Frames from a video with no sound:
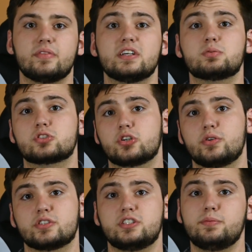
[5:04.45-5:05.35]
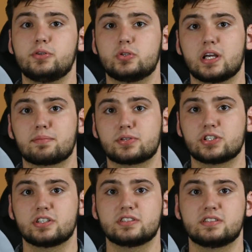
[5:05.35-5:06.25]
This will show you your CPU
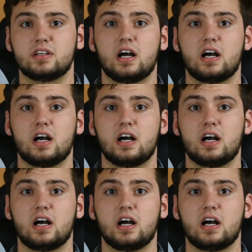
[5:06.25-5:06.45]
temperatures,